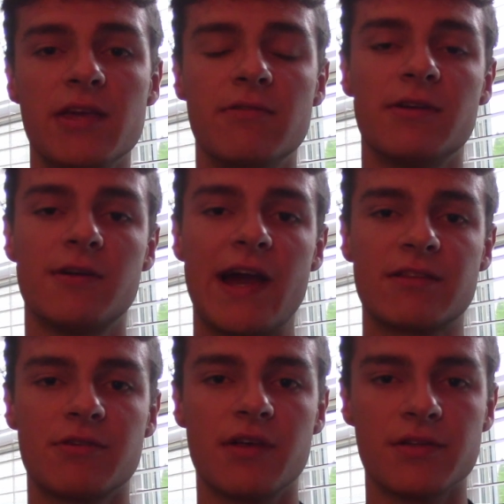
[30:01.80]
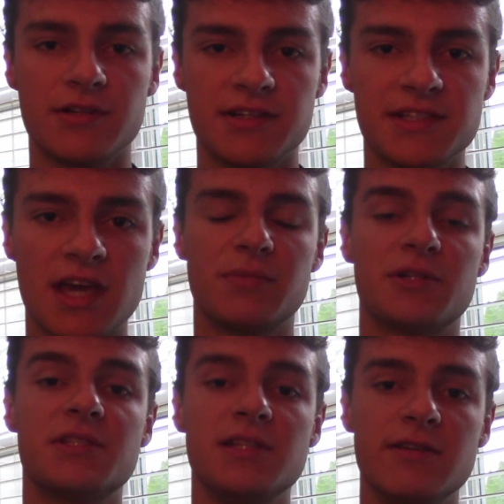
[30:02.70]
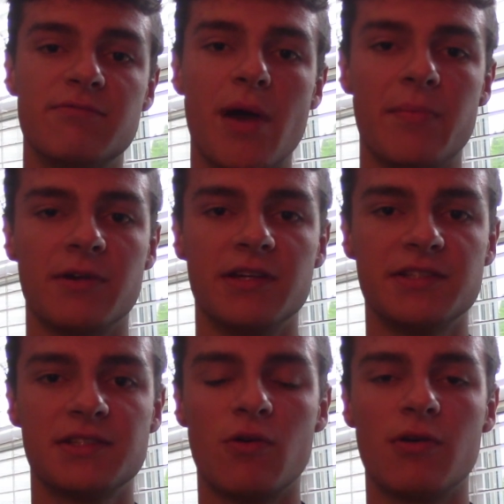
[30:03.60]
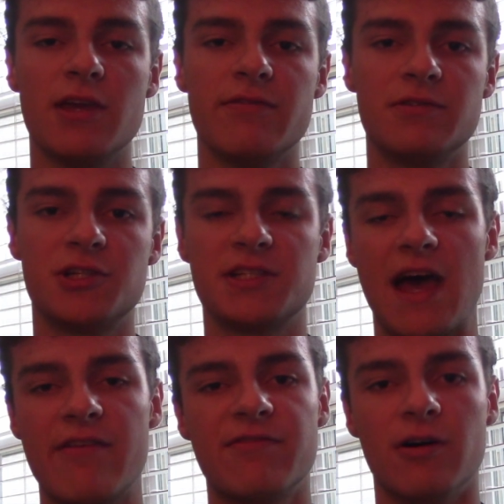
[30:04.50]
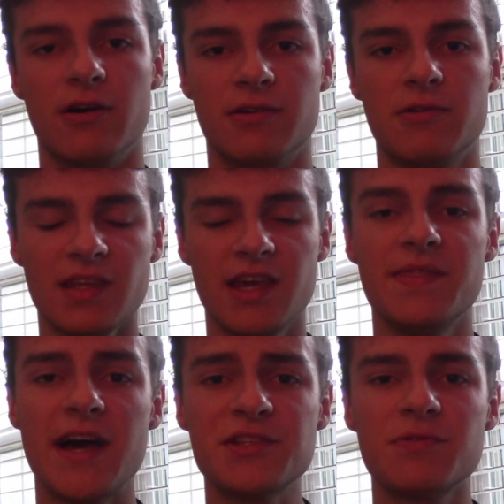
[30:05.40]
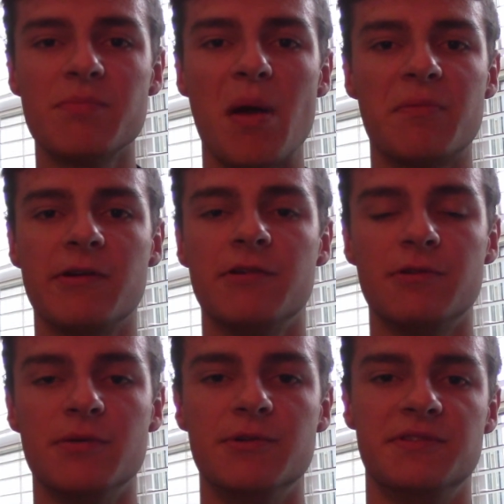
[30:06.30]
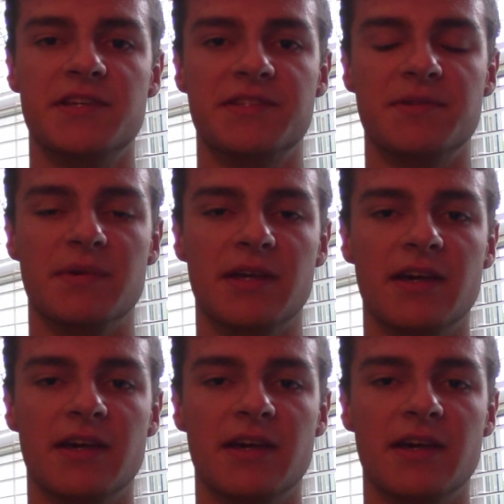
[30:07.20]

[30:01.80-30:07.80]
you interact with others, perceive memories, or even just have fun. And that's what Memory Reboot did to me.